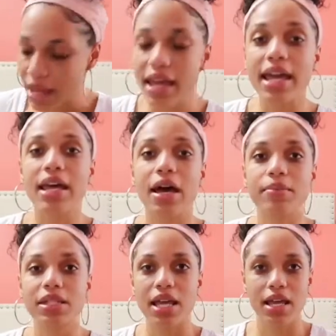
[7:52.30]
It
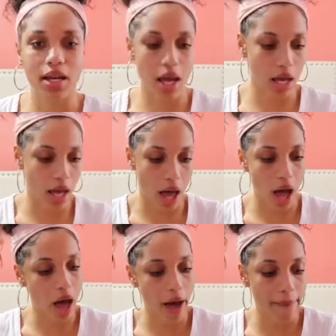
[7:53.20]
comes in
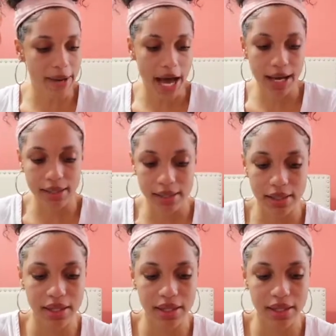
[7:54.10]
a box.